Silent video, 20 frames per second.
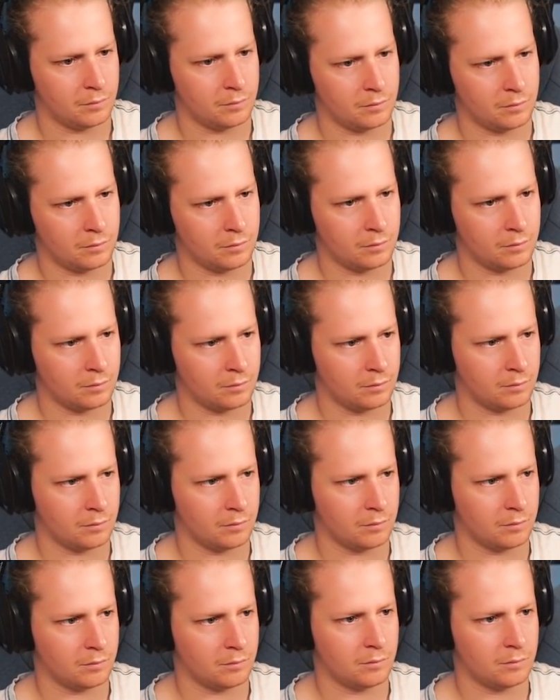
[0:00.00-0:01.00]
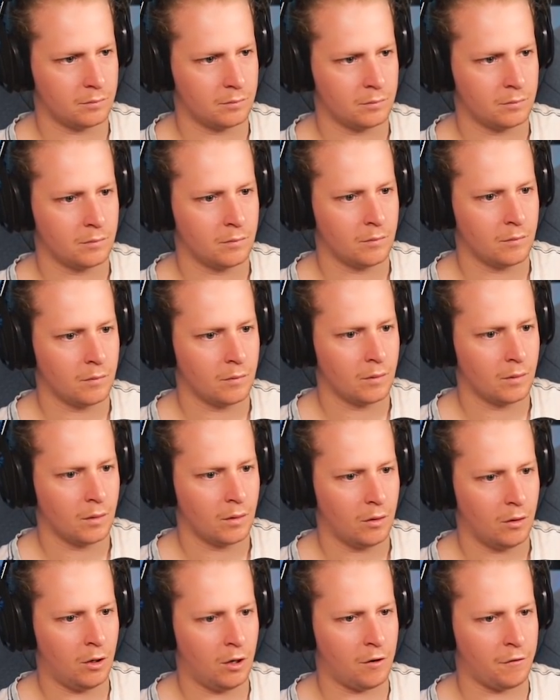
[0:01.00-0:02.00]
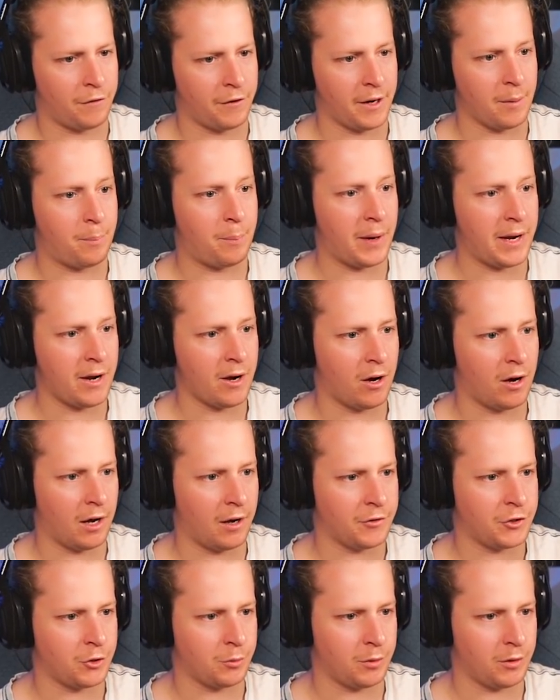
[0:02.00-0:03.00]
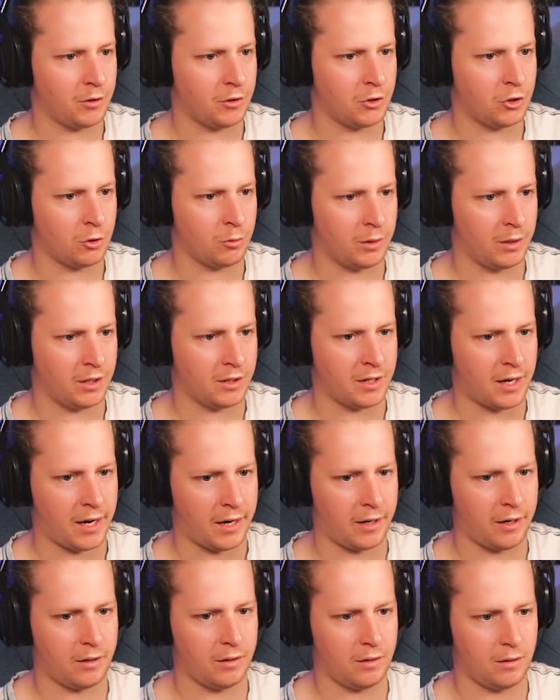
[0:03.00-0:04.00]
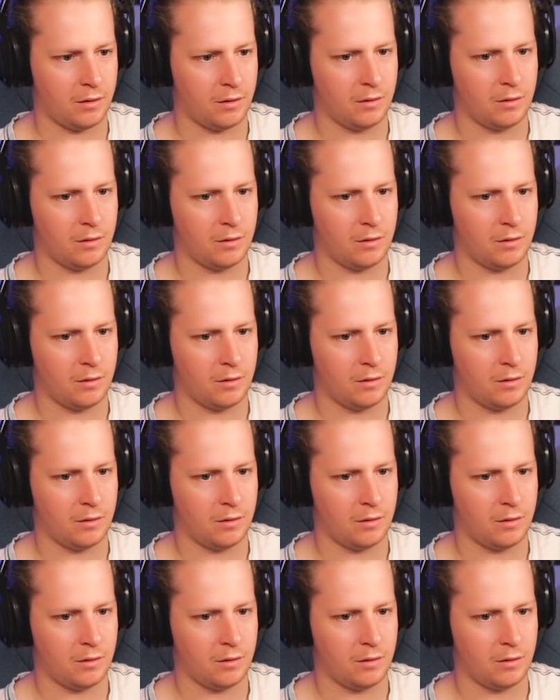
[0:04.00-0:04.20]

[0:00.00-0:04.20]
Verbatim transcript: till mm. Peter hears about this. Oh, he I found a beehive. Molds, should we mate. should we attack it?